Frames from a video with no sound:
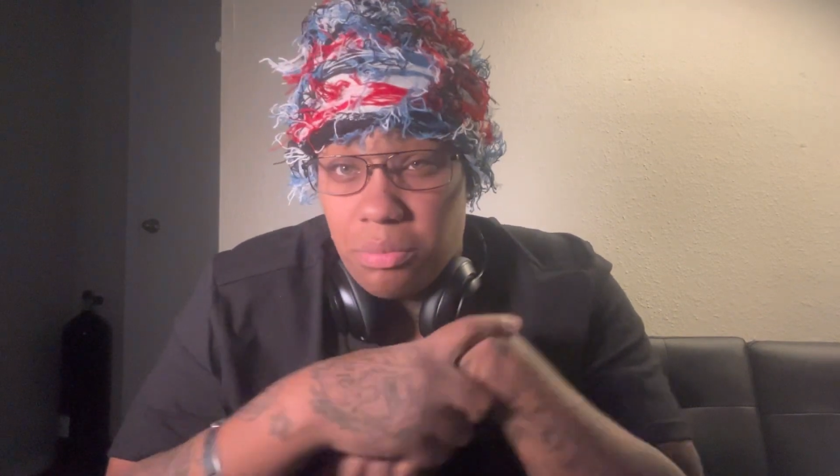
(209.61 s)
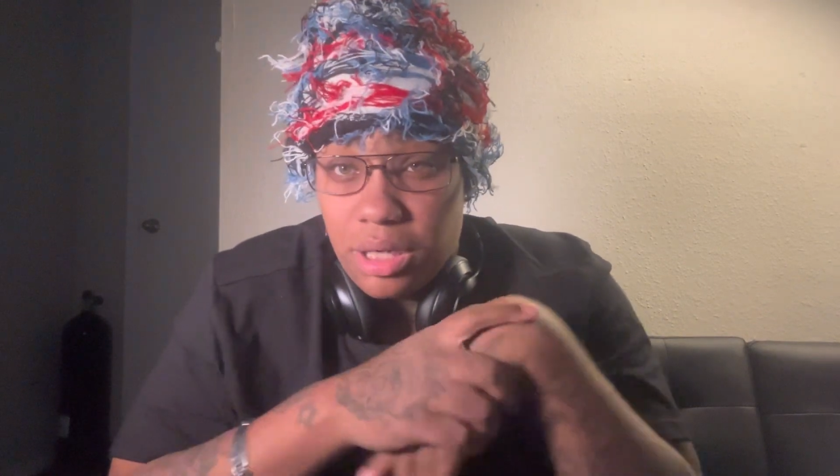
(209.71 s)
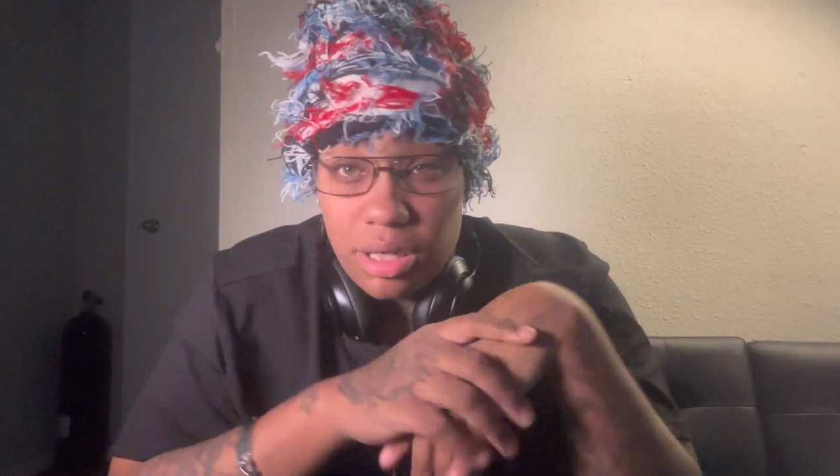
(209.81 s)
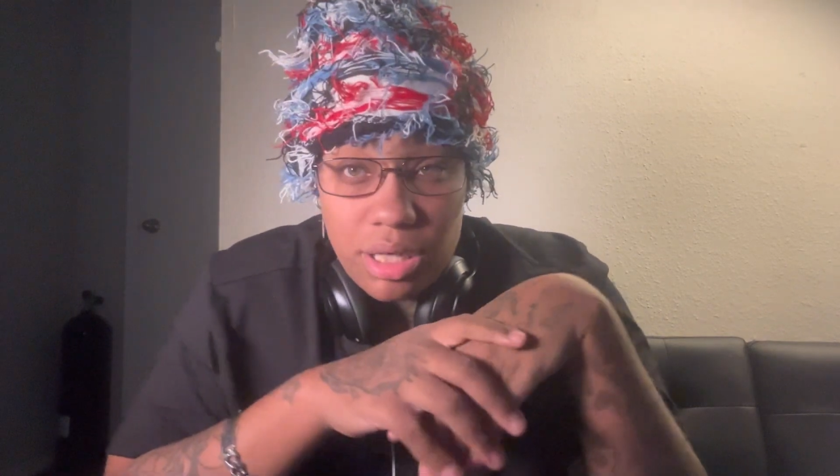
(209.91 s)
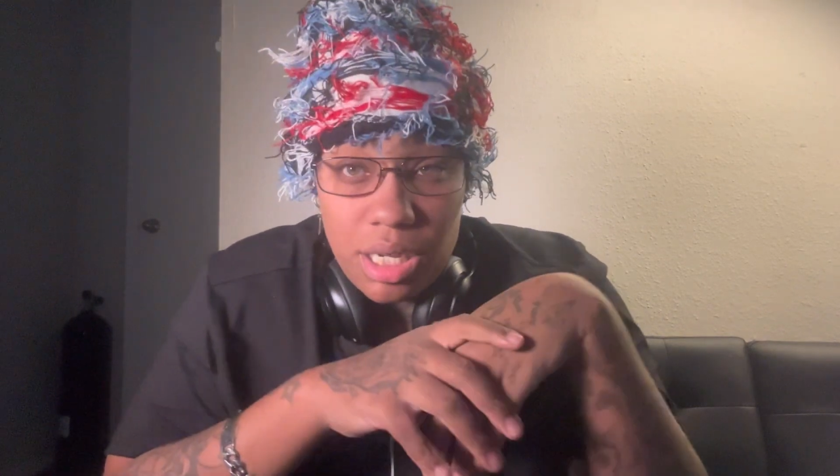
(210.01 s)
But
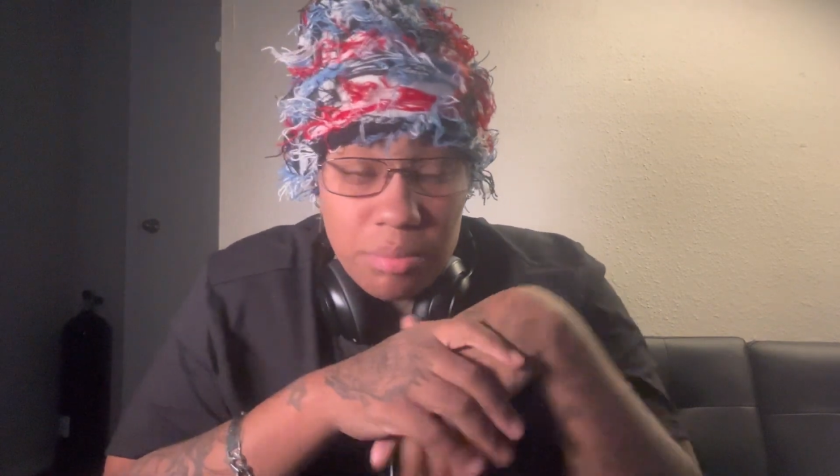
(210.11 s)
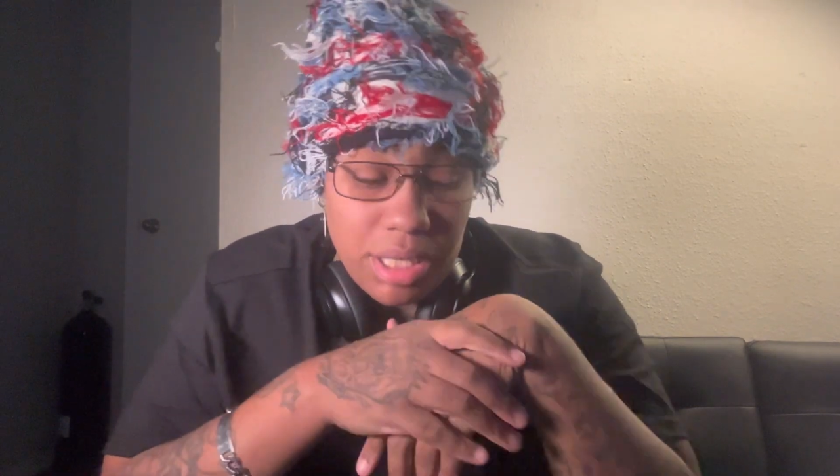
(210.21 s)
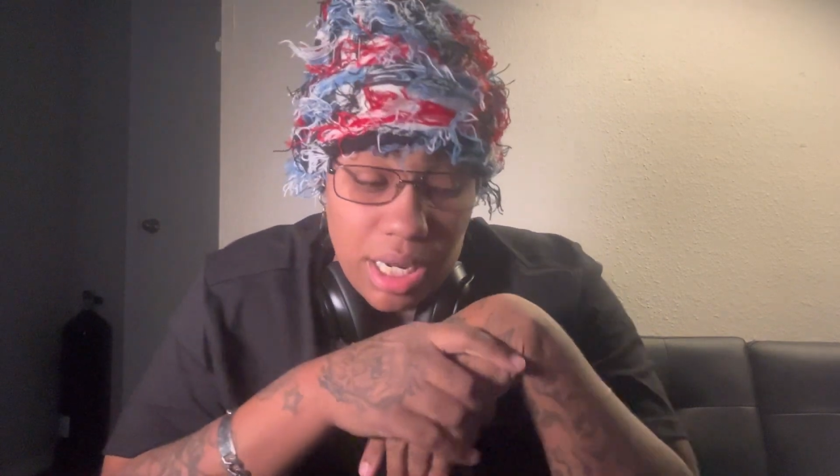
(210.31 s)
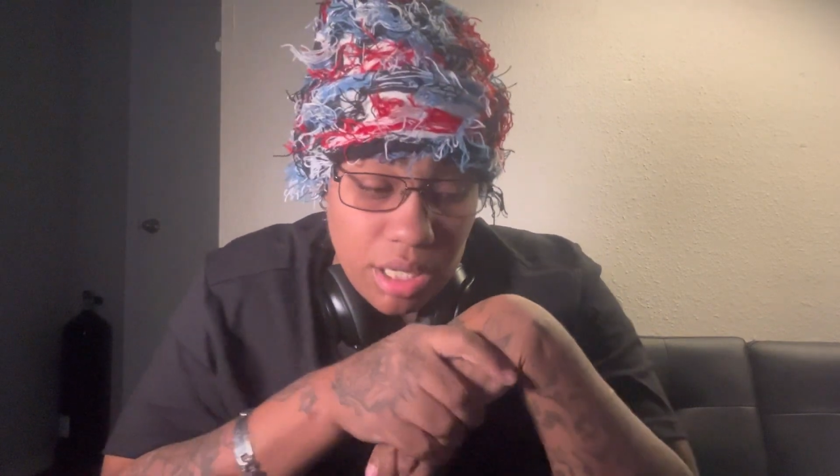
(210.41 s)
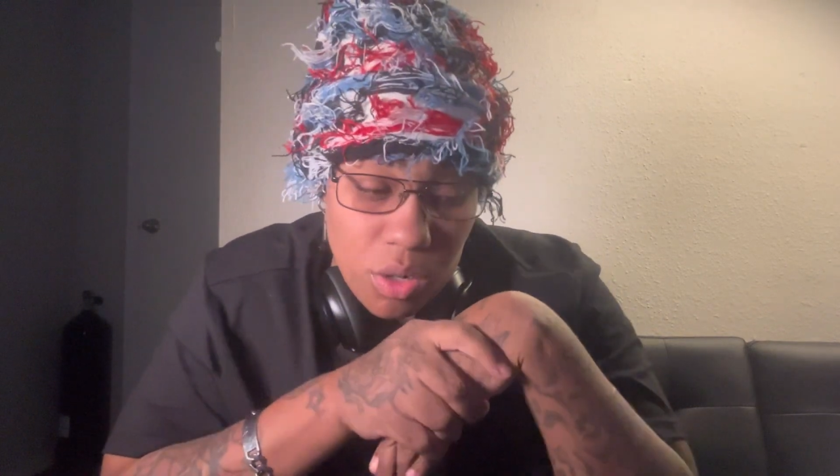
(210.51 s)
the times
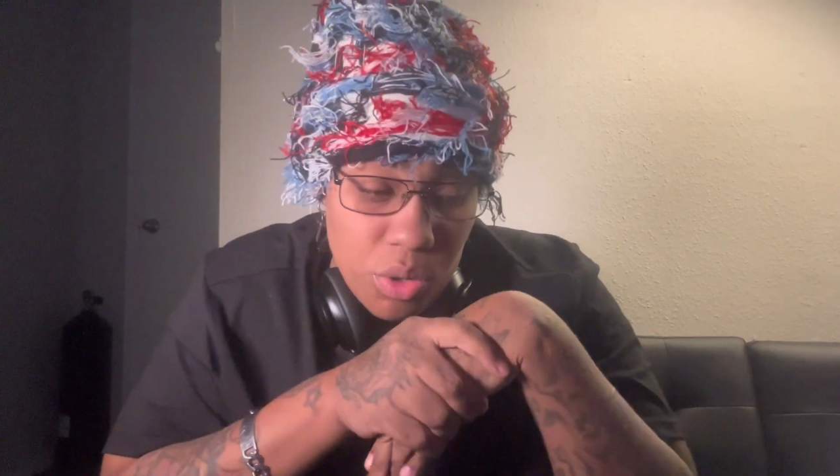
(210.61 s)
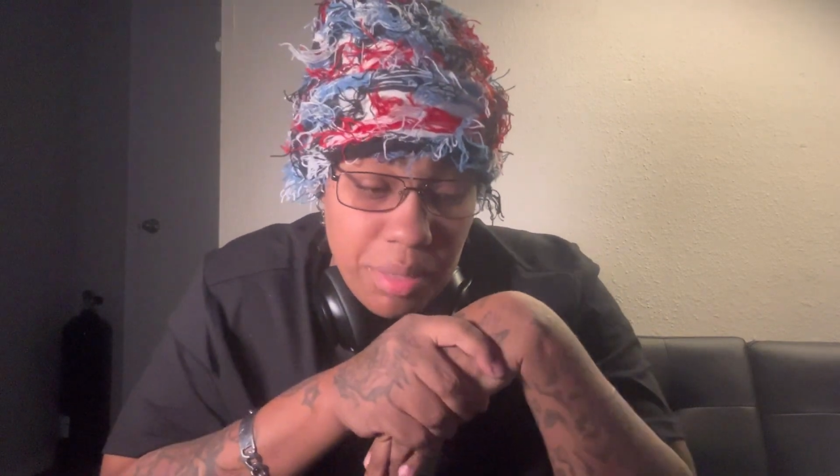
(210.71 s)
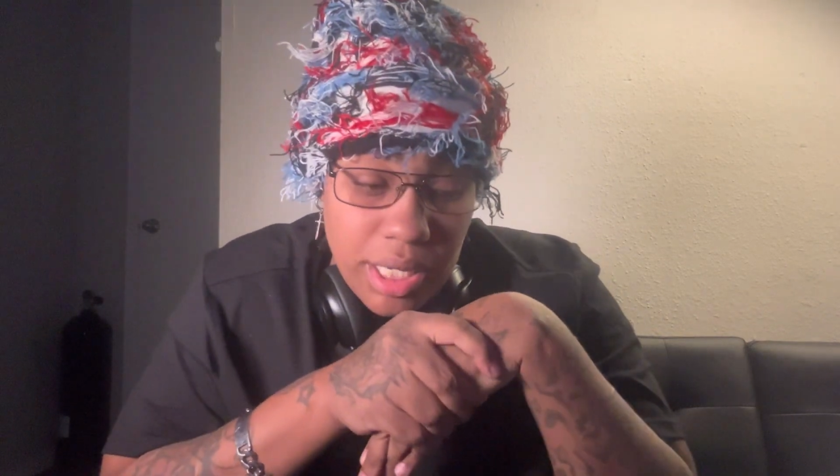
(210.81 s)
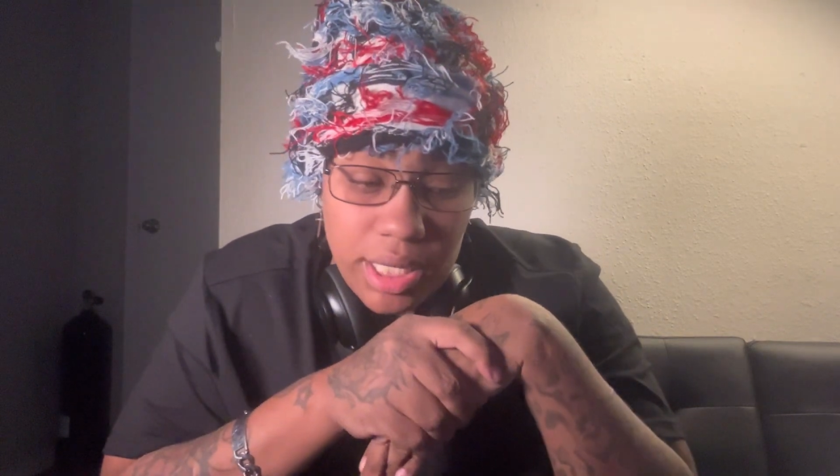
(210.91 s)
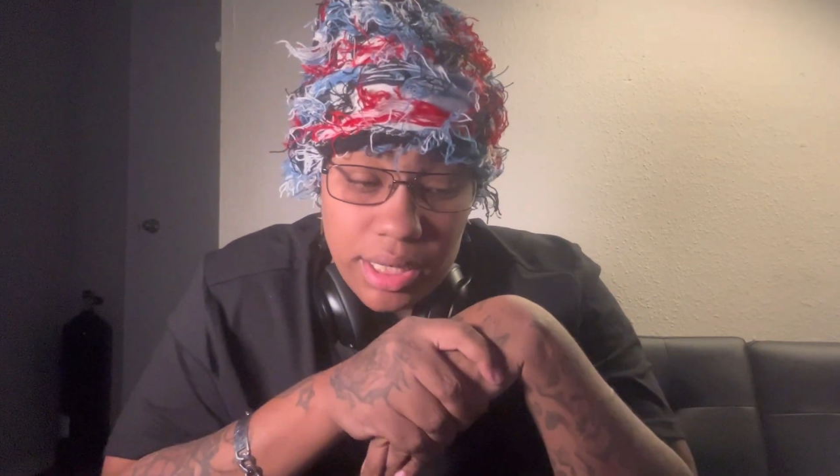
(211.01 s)
that I don't wear
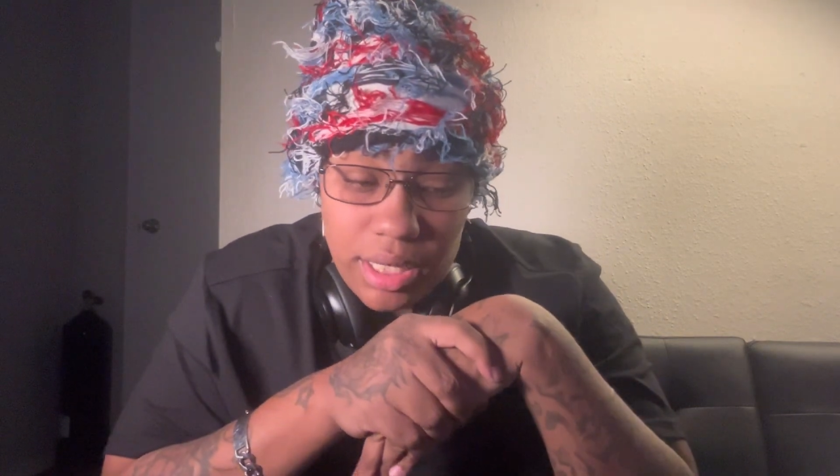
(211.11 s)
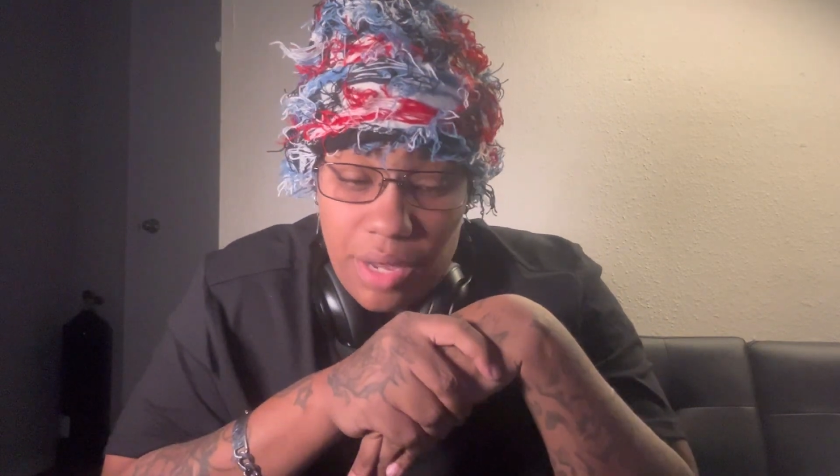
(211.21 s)
my glasses,